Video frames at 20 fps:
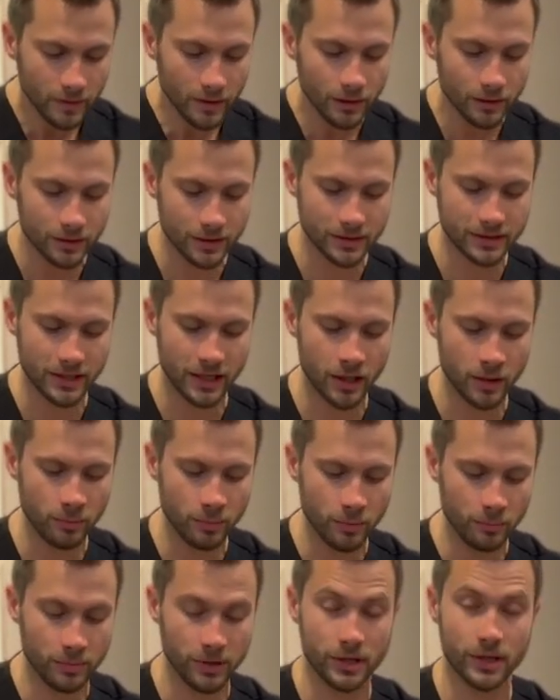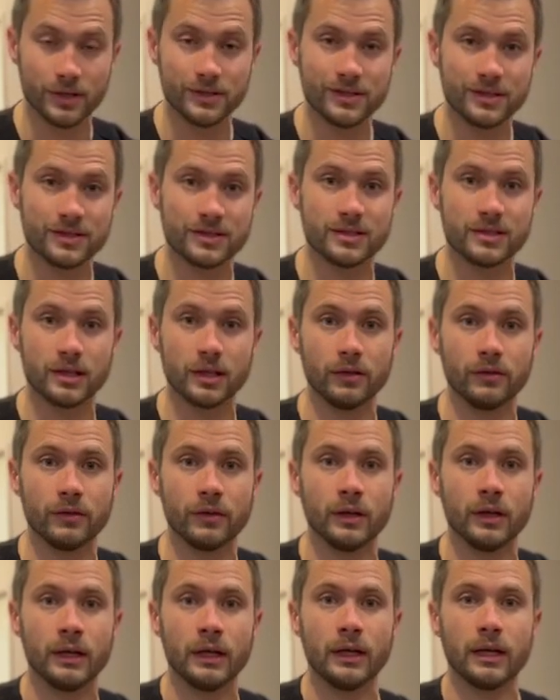The tape, because it's stiff
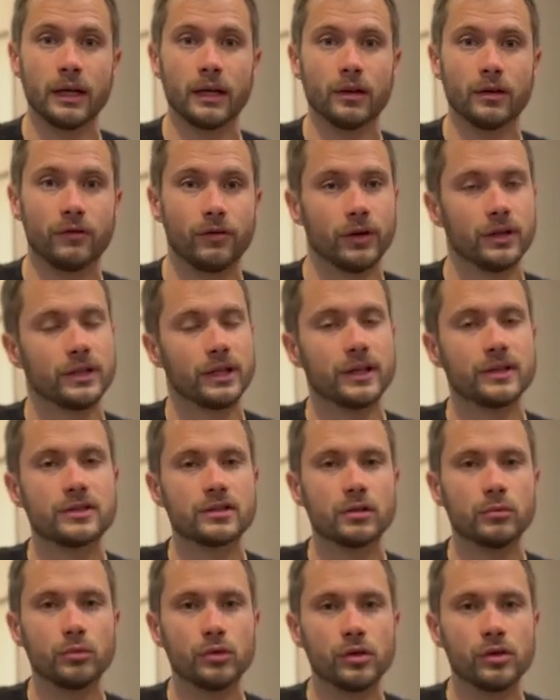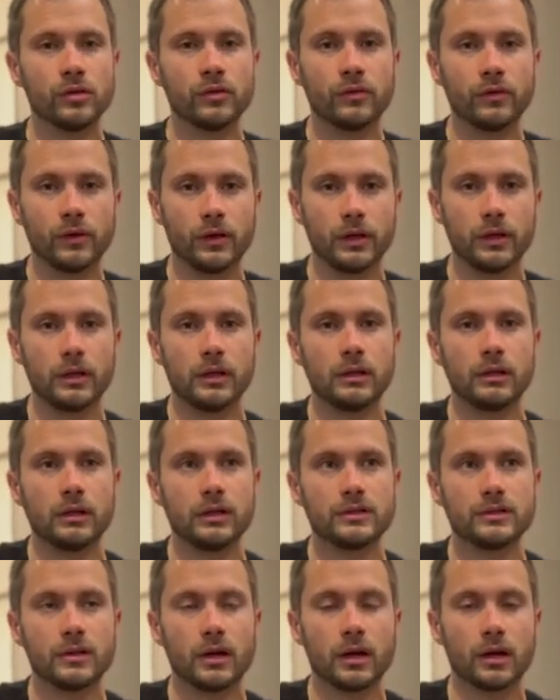and the foot tends to move,
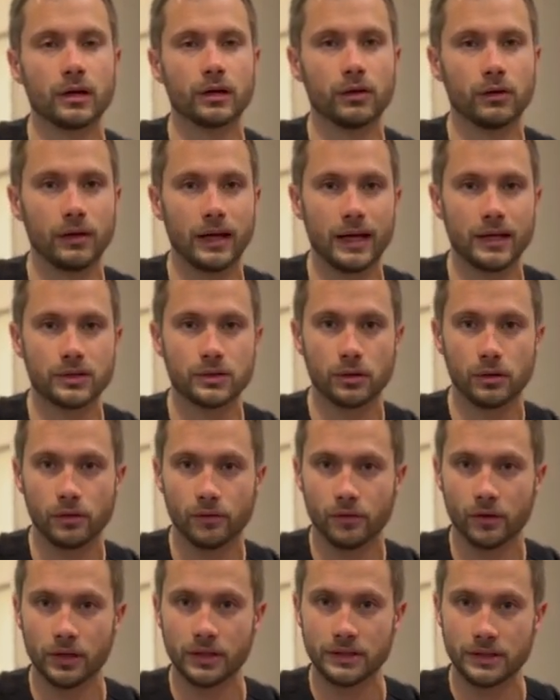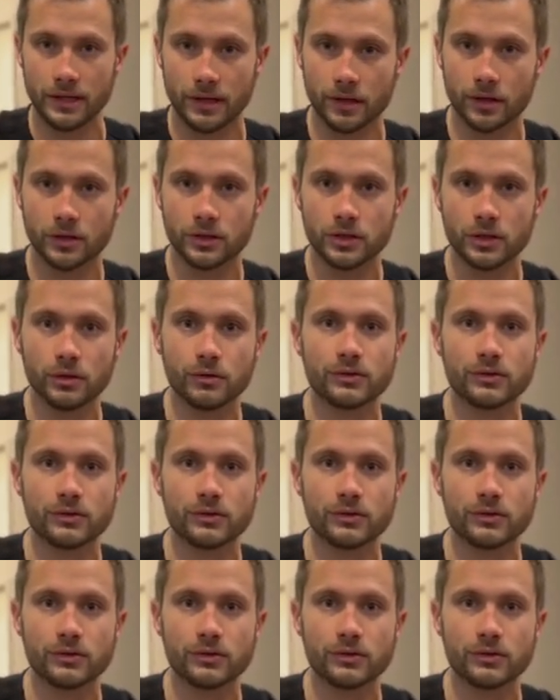is not going to last over a day or two.